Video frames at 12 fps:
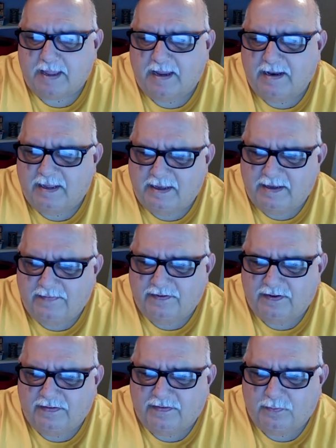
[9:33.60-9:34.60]
And he
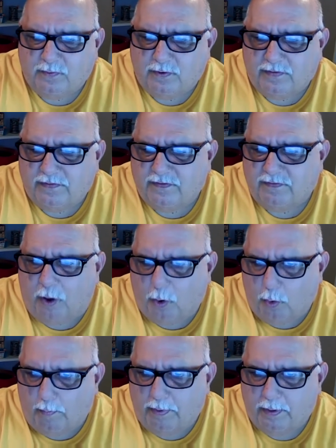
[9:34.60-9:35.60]
gives us words of
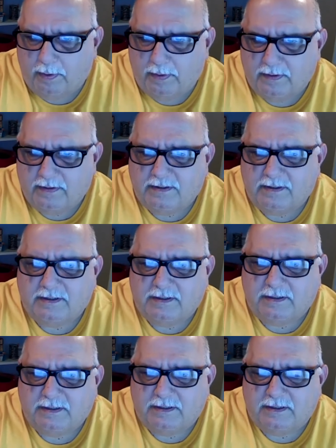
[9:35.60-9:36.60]
hope
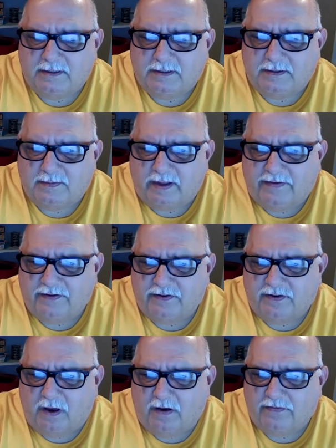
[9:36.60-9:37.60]
as he
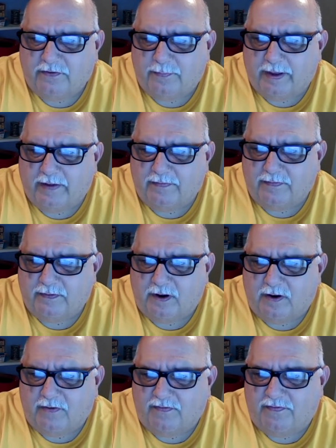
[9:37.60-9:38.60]
talks about
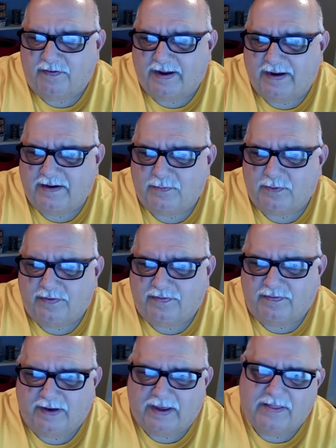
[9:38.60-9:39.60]
our fight with
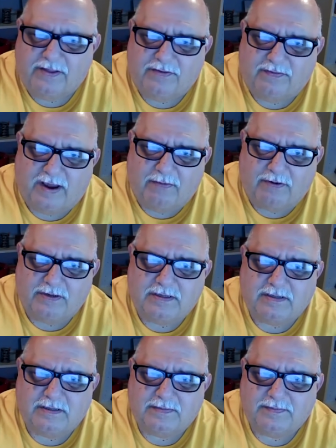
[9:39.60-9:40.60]
the
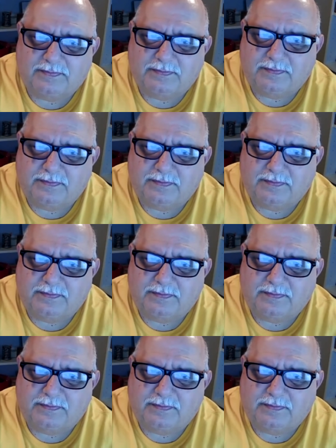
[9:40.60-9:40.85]
virus.